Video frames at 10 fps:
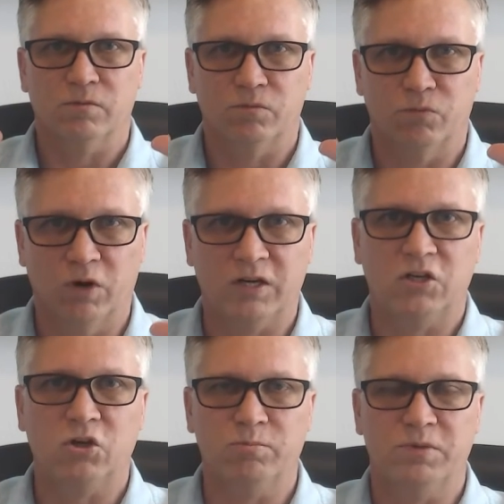running
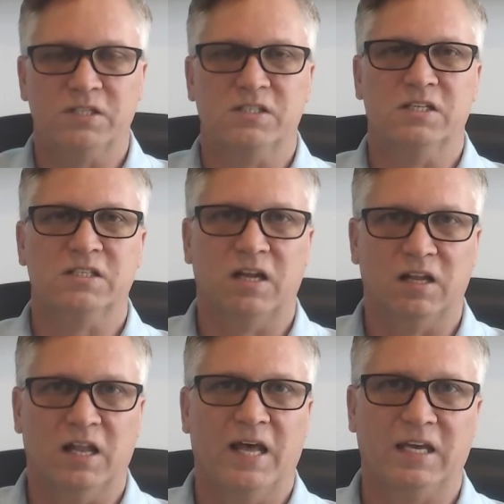your business
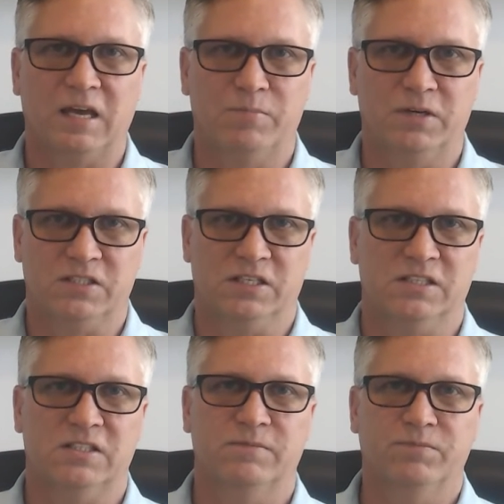like a
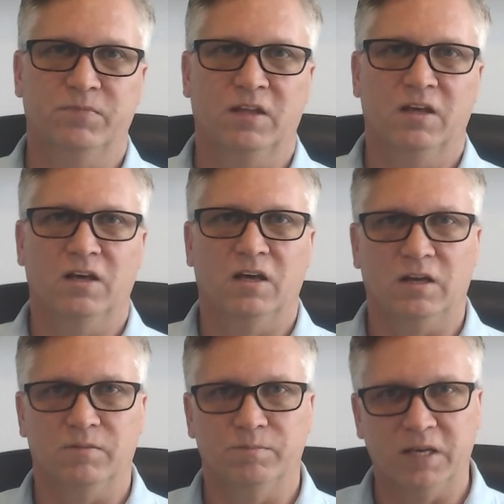business
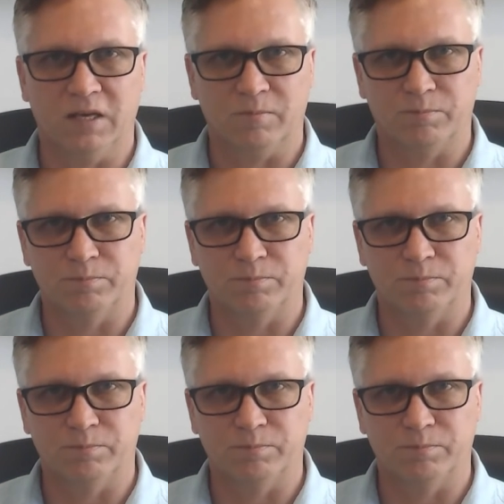and being